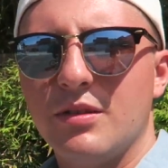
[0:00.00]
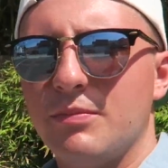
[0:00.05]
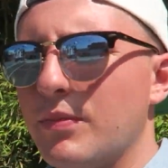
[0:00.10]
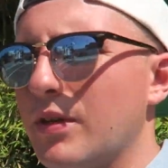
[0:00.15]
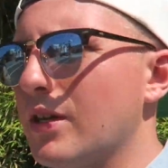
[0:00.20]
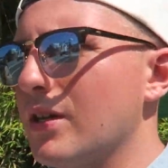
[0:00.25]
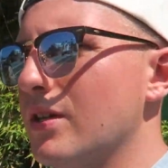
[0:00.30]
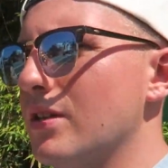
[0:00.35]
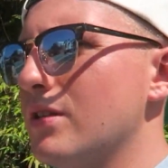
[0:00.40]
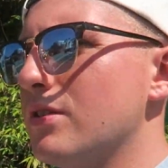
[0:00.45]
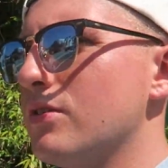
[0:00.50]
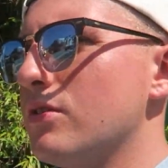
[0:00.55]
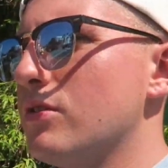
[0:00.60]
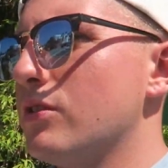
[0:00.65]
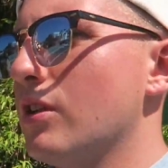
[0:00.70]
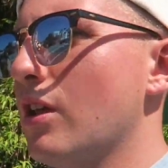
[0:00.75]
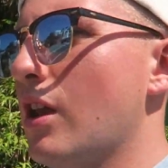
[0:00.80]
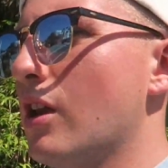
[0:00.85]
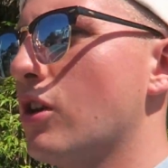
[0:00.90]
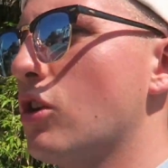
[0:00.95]
it because
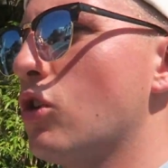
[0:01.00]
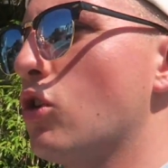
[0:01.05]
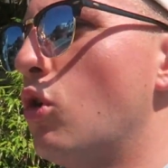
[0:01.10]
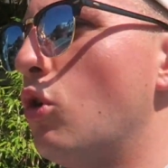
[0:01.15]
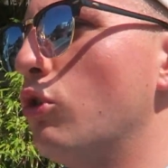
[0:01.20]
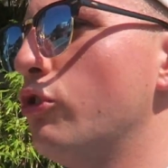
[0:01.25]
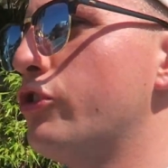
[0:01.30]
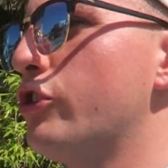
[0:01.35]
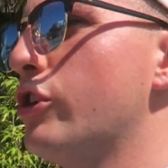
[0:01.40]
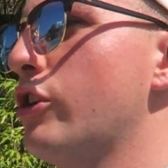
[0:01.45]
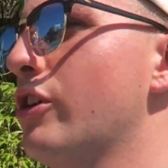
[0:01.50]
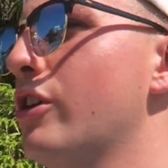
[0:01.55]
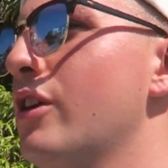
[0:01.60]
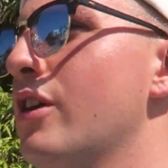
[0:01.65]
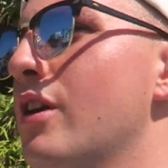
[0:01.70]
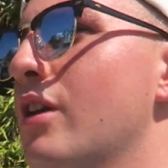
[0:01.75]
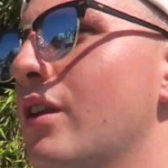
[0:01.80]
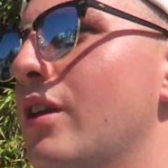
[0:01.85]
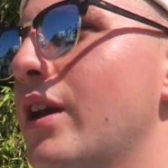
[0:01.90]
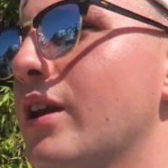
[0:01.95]
there's a lot of culture.
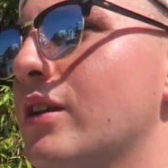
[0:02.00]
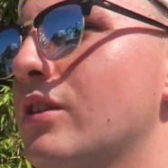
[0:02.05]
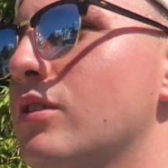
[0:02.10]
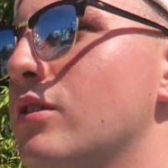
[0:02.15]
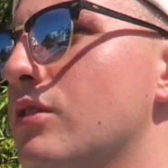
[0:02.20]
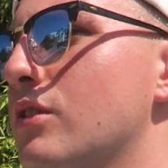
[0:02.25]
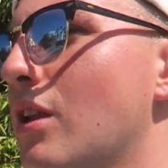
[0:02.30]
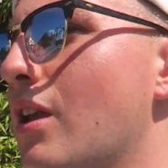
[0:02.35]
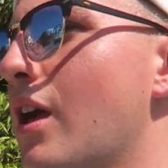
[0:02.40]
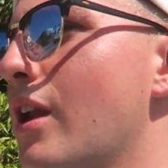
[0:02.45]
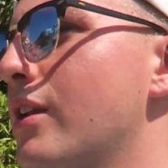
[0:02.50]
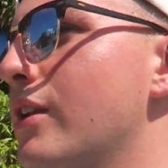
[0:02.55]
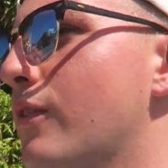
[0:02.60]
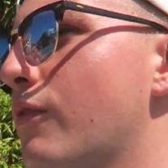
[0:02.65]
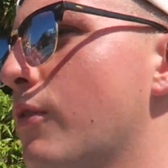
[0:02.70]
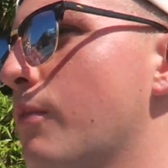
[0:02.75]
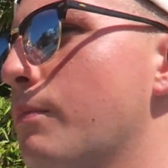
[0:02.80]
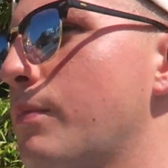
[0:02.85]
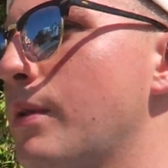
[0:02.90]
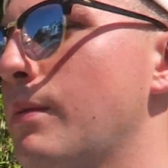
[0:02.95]
Like, there's a lot of
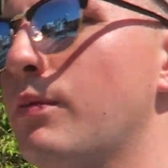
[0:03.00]
different